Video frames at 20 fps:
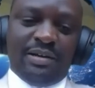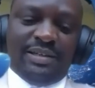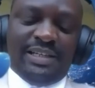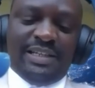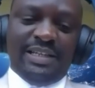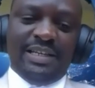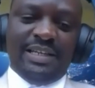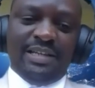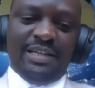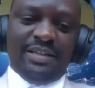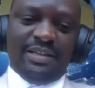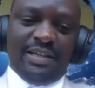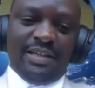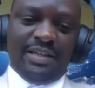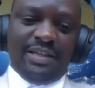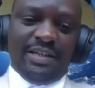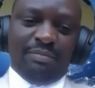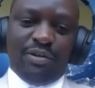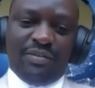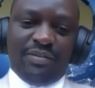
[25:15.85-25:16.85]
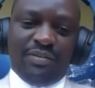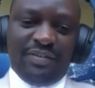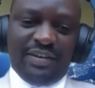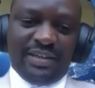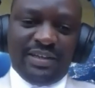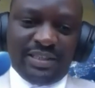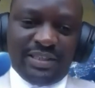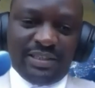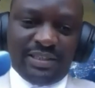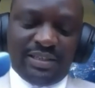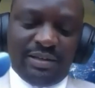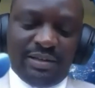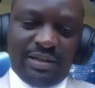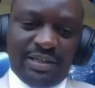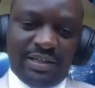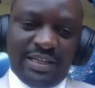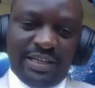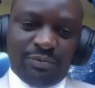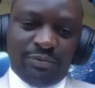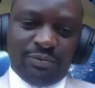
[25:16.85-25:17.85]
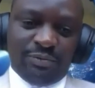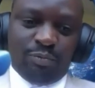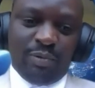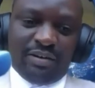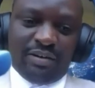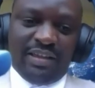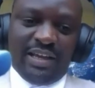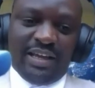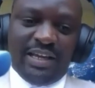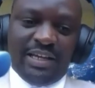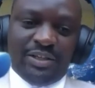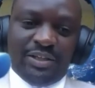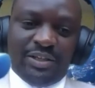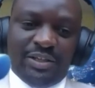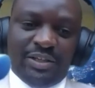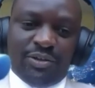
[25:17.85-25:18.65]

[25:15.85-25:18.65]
leading in both phases as one of the 8